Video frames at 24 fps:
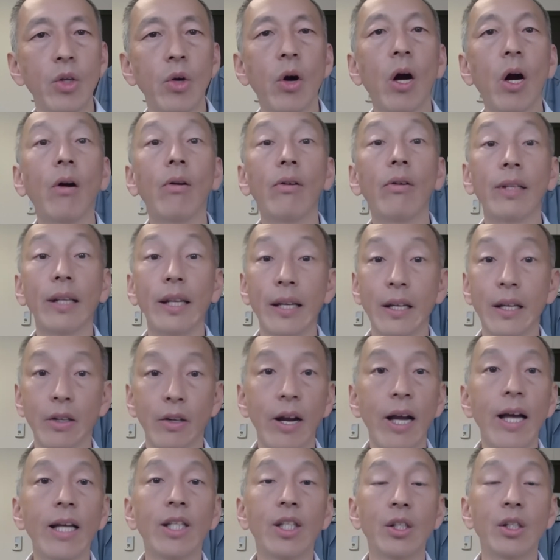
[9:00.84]
or the
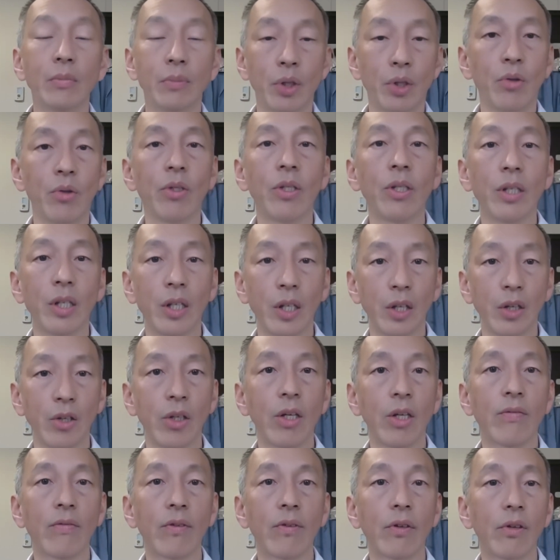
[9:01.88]
interaction between the
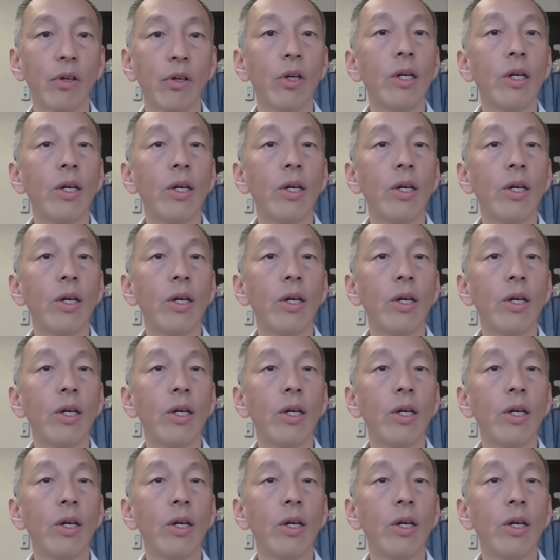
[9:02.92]
caregiver,